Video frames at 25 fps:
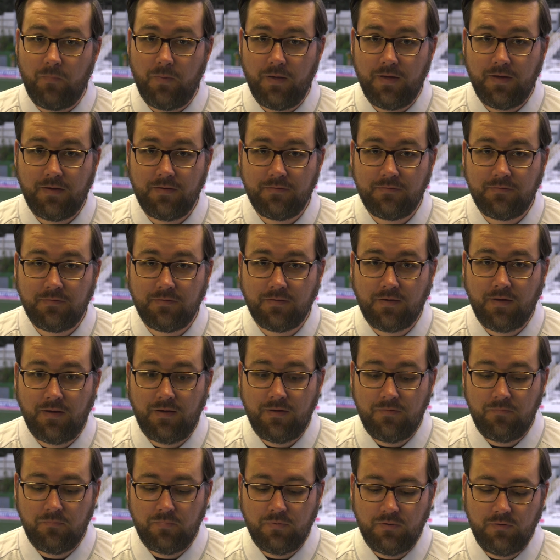make it to the
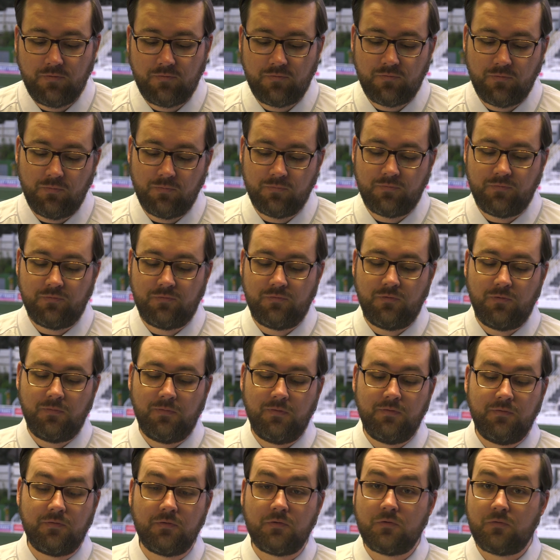game, be sure to tune
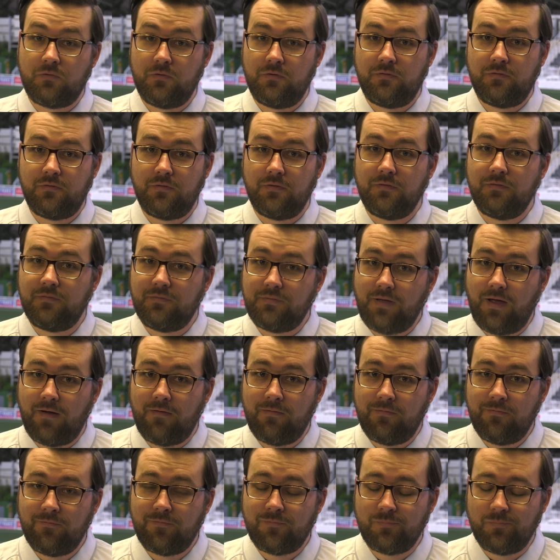in to Chris and
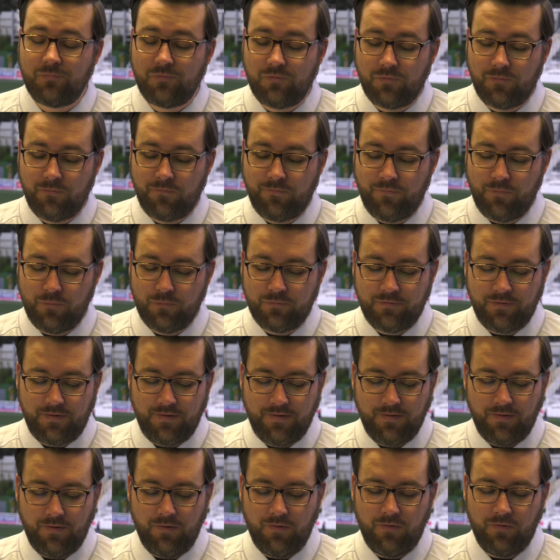Darren from 2:40
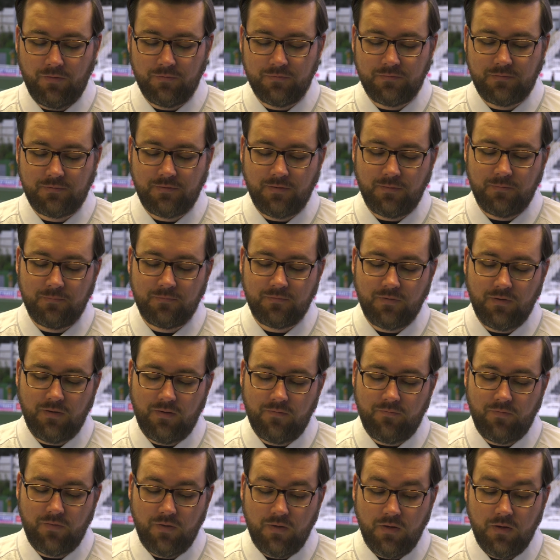on Stones
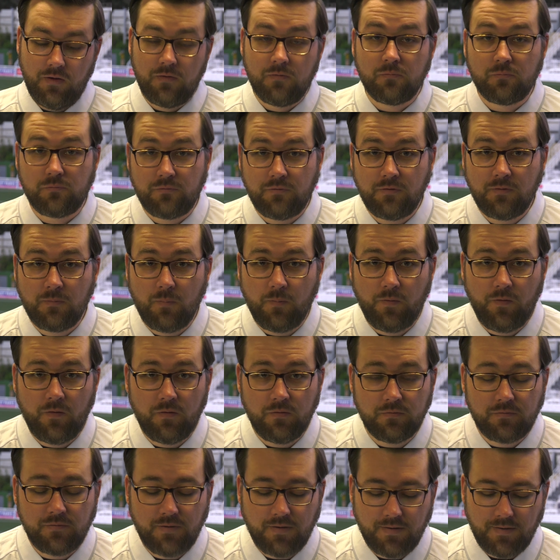Live. You'll see them on the
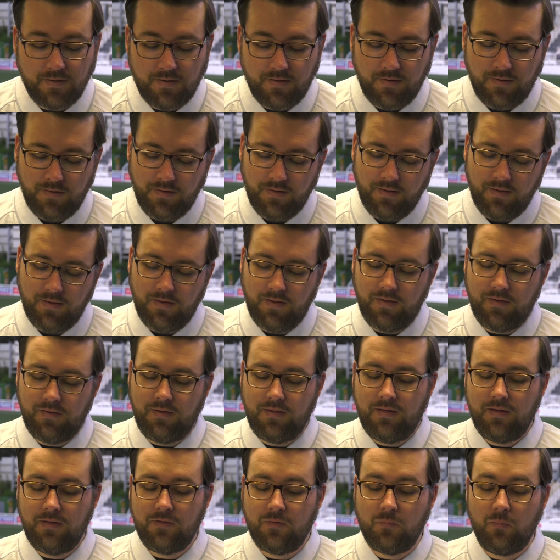hot take and
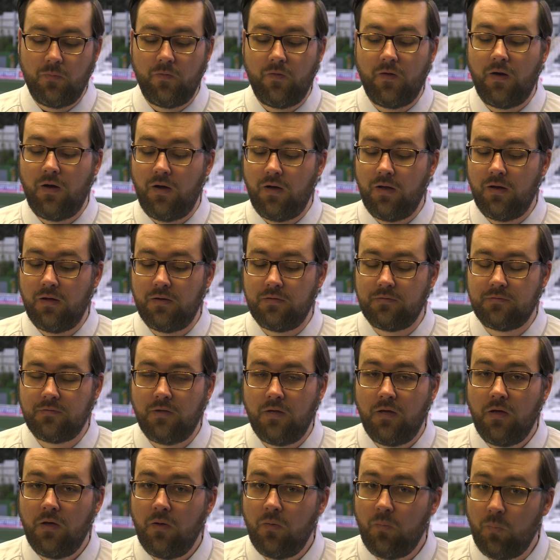hear them on the highlights
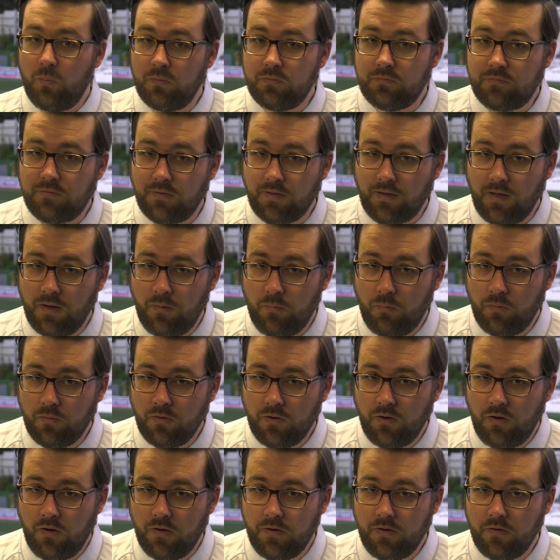once they go
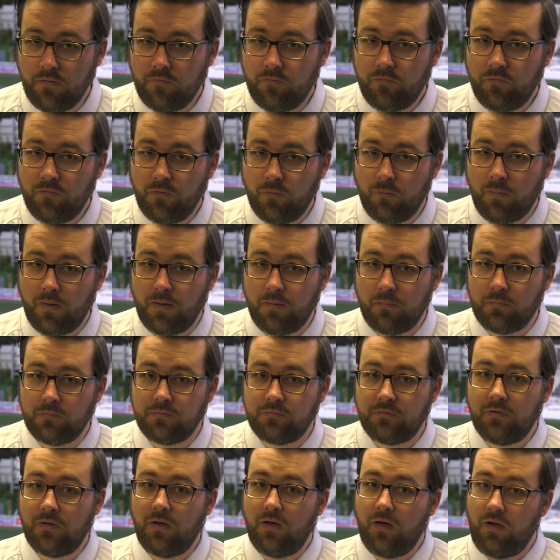online a few
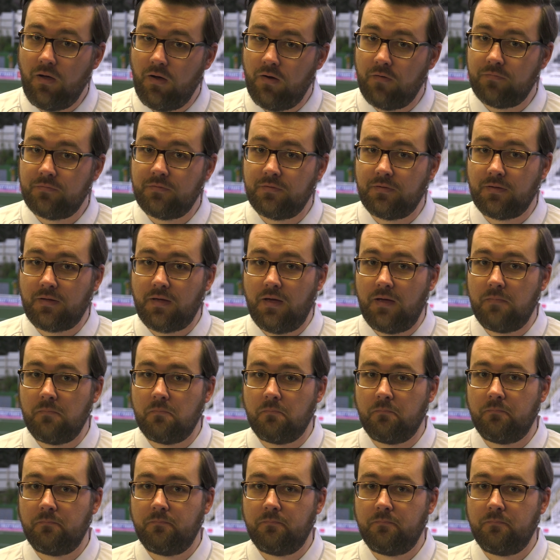hours after the game.